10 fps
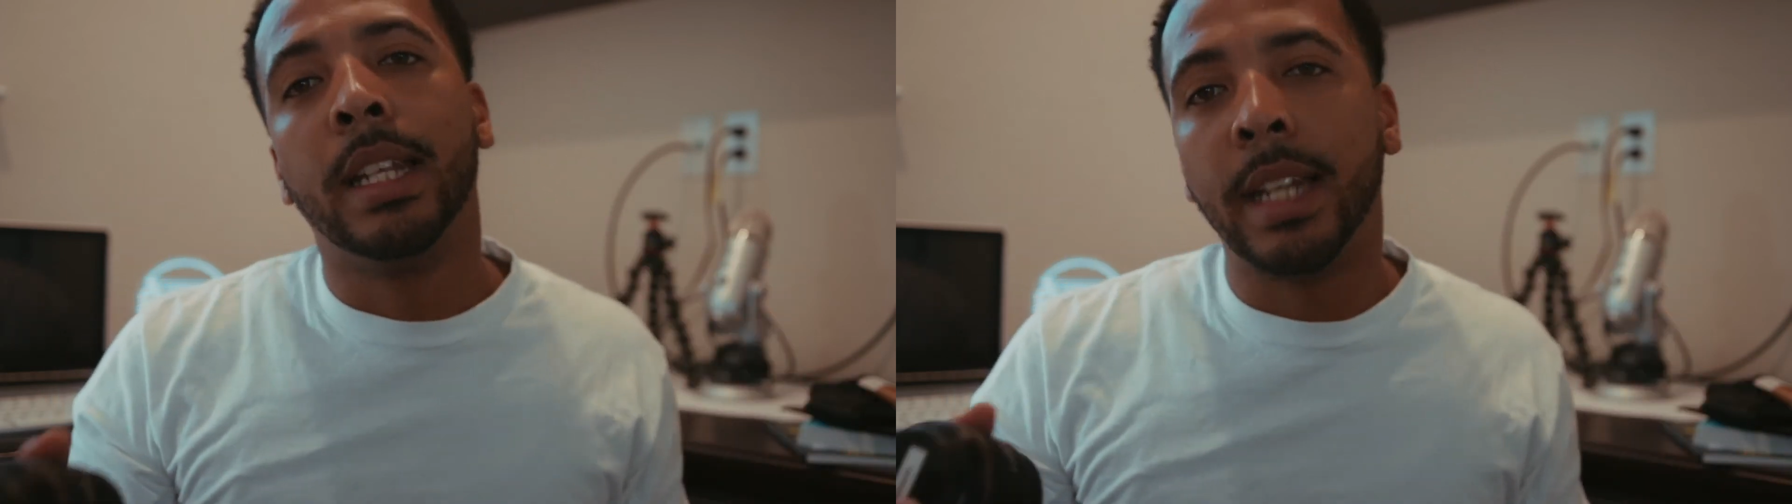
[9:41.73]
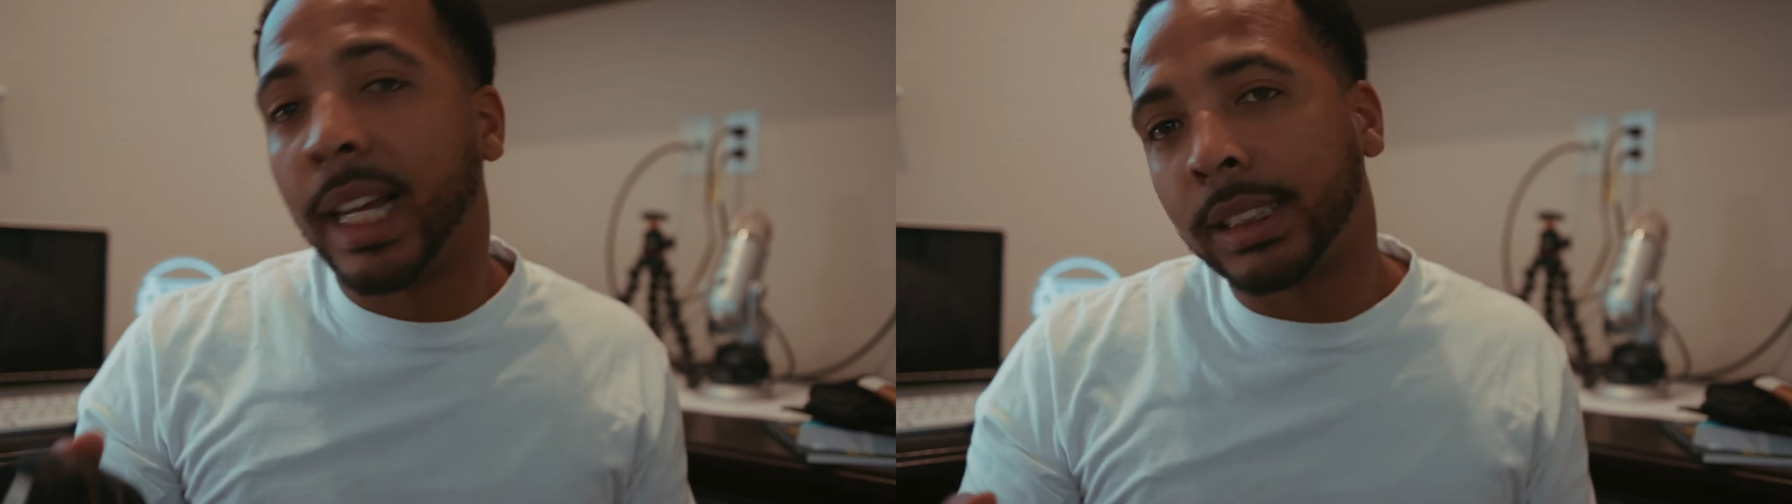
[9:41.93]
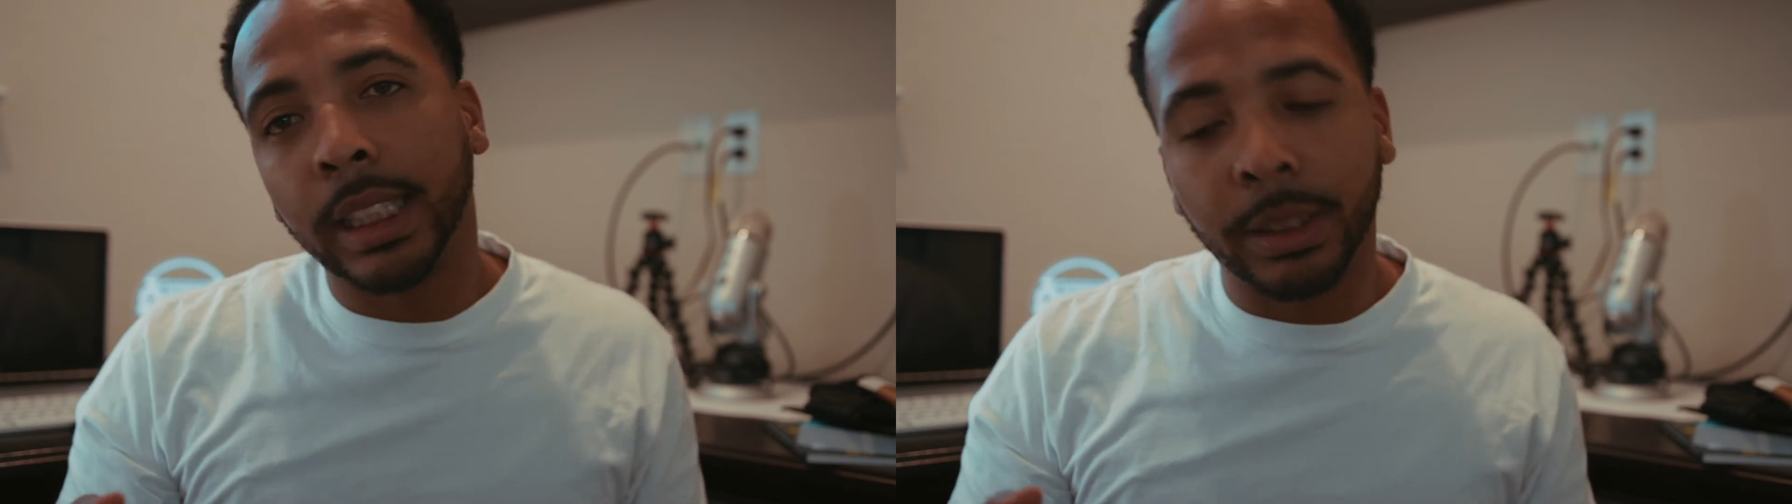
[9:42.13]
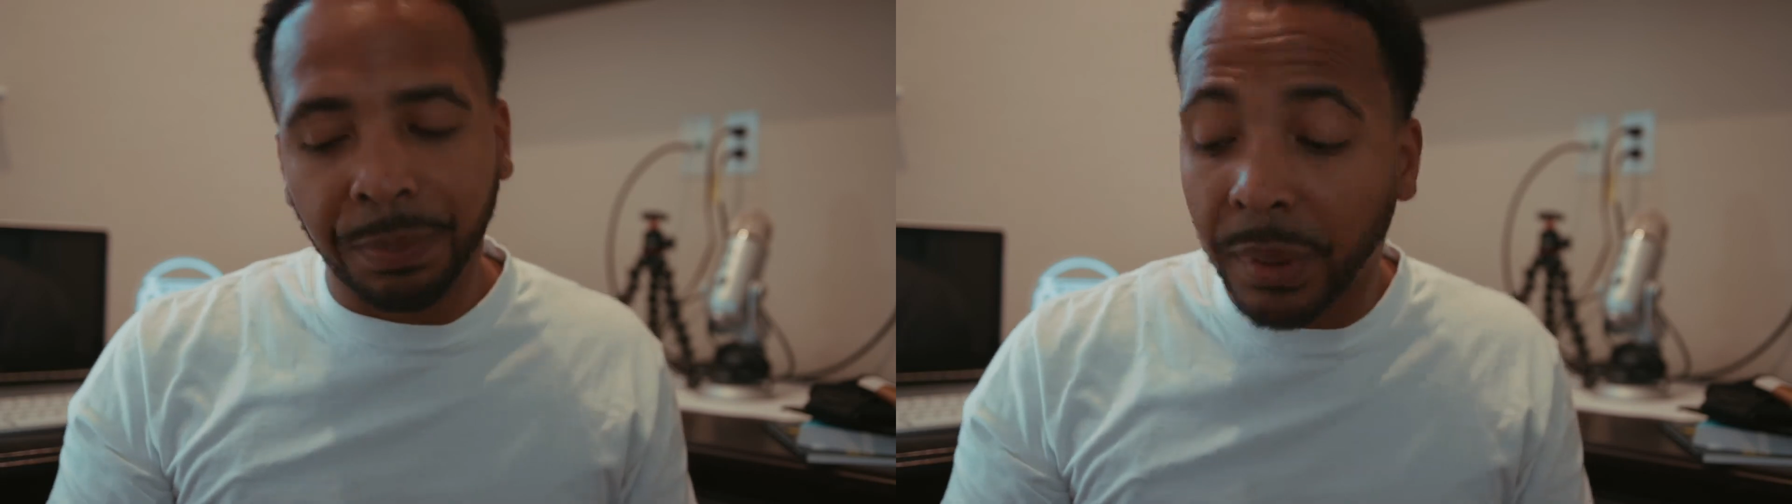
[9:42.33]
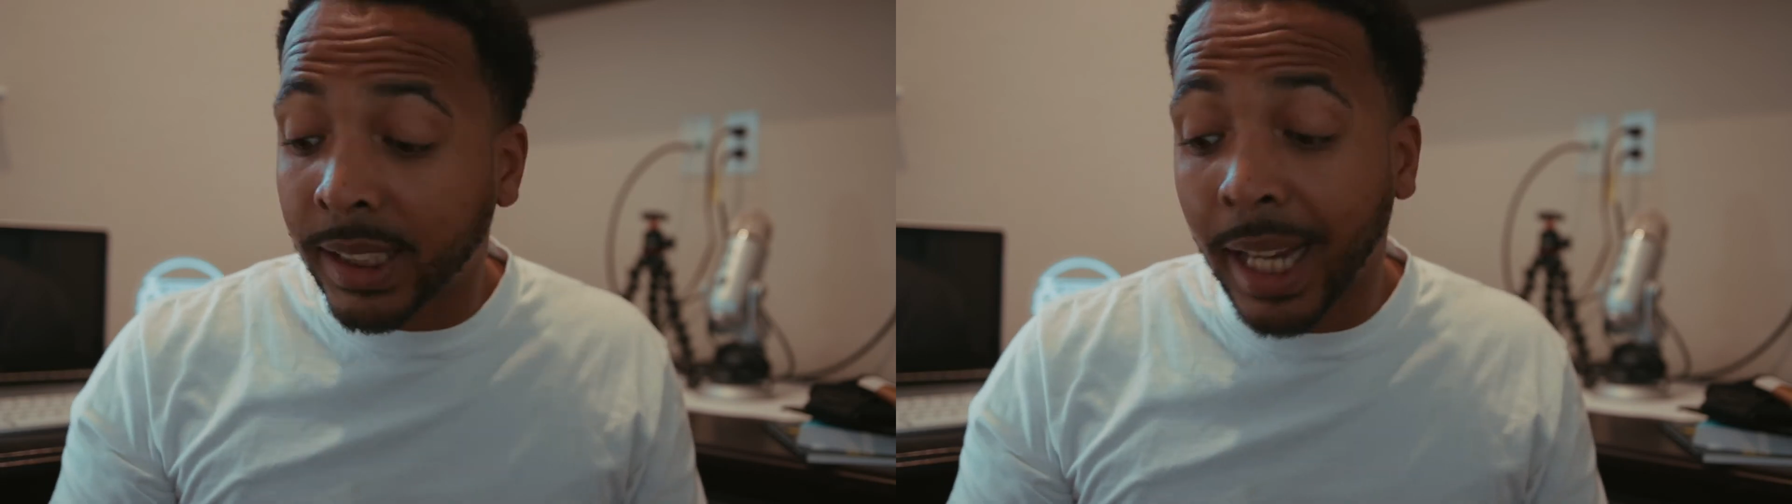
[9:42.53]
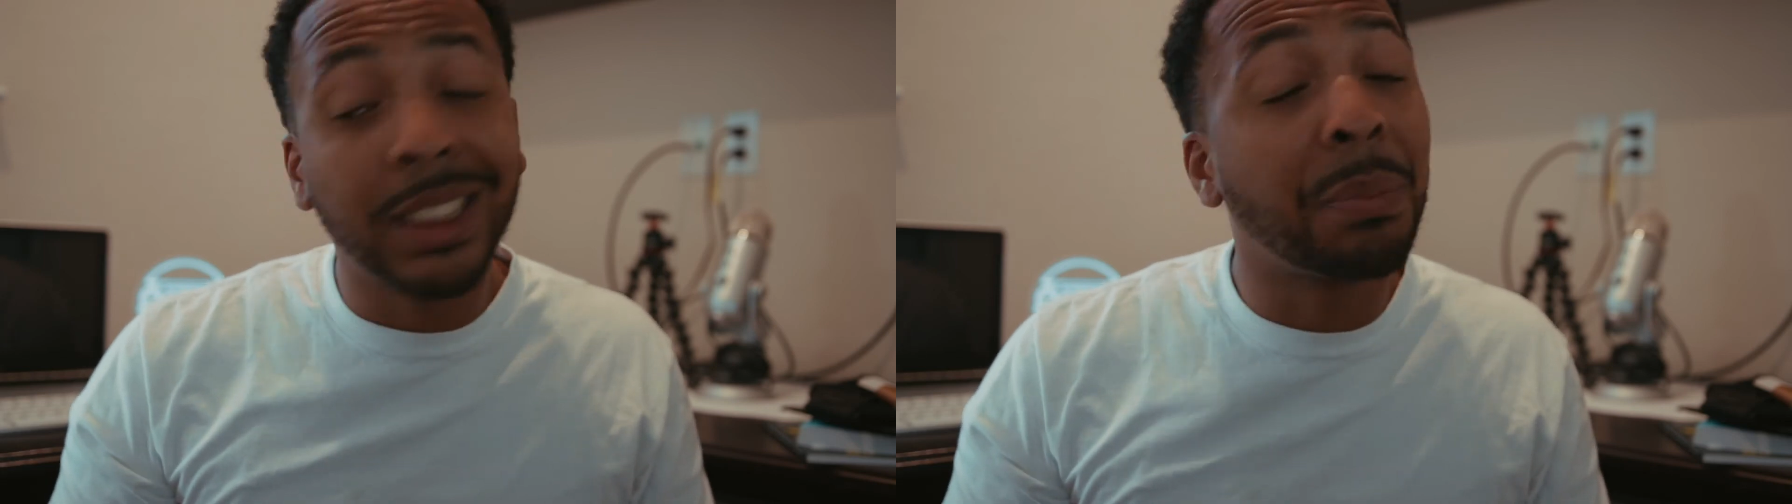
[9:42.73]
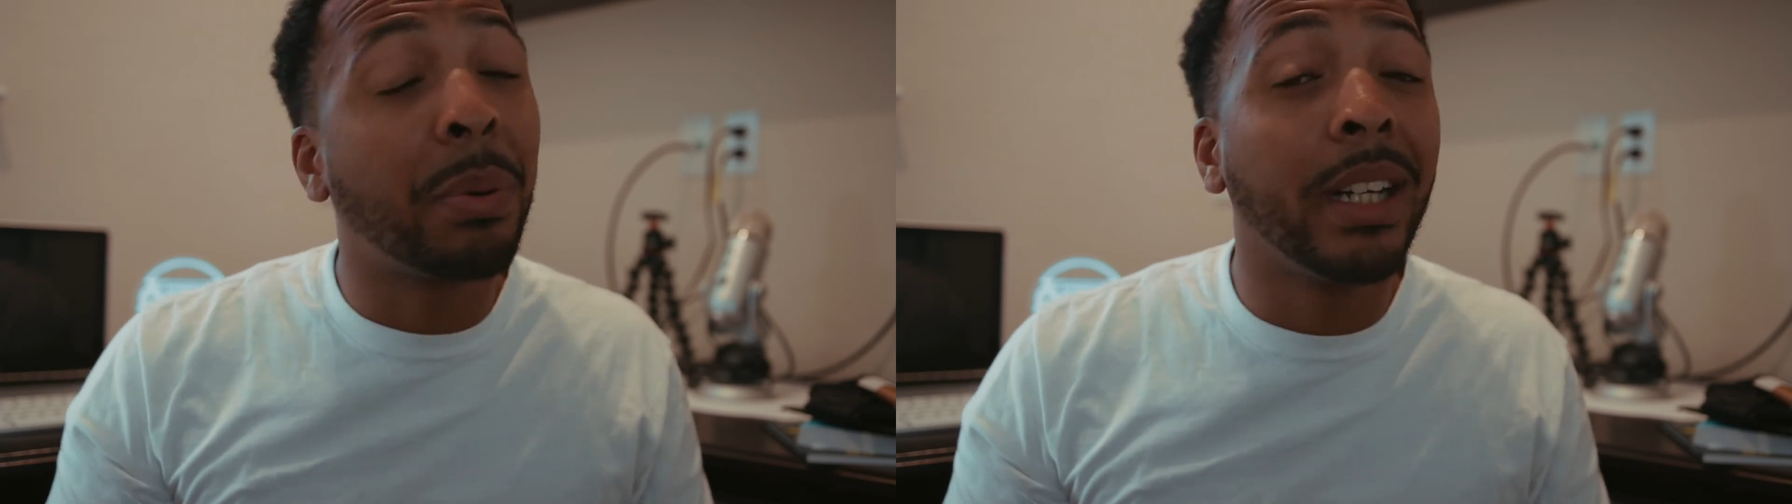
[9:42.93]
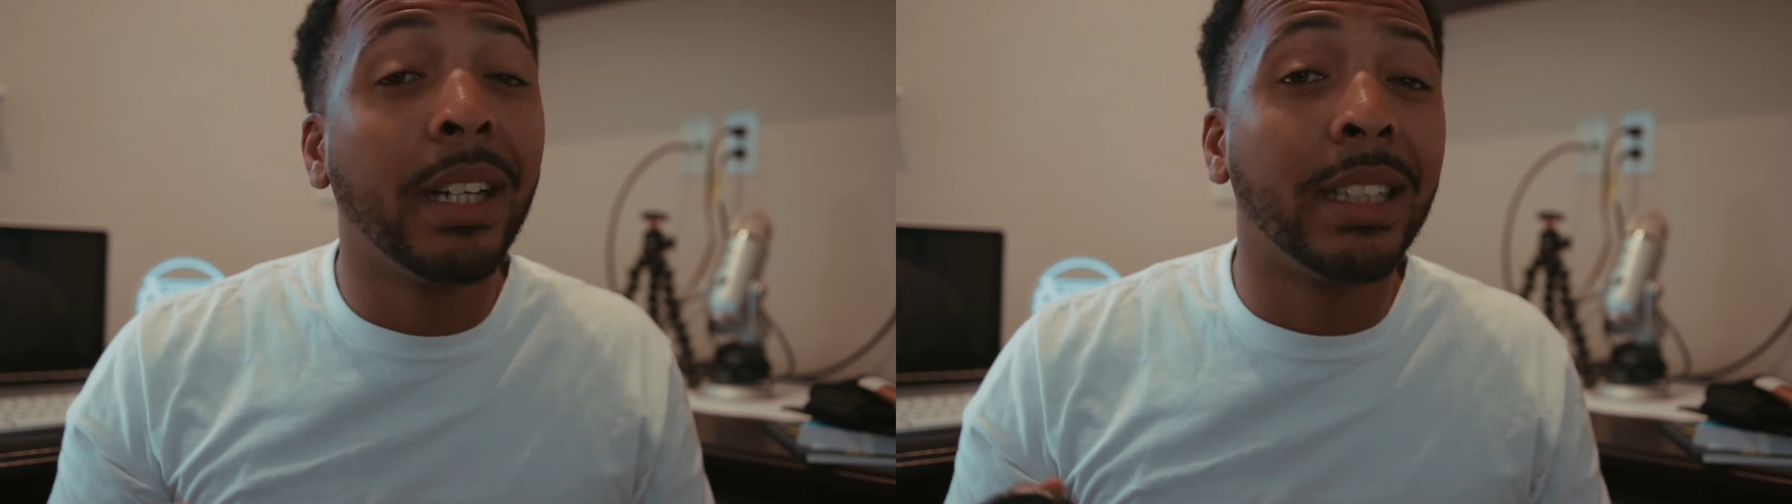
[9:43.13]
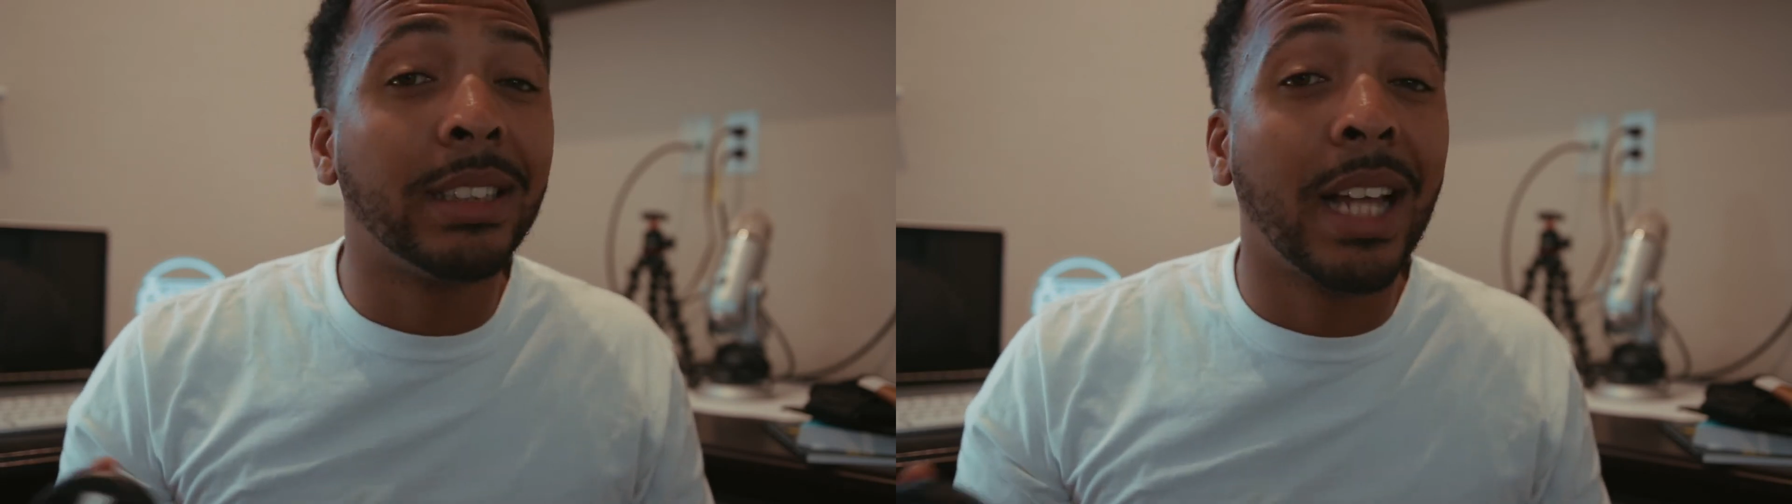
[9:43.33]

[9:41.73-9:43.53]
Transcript: It's actually it's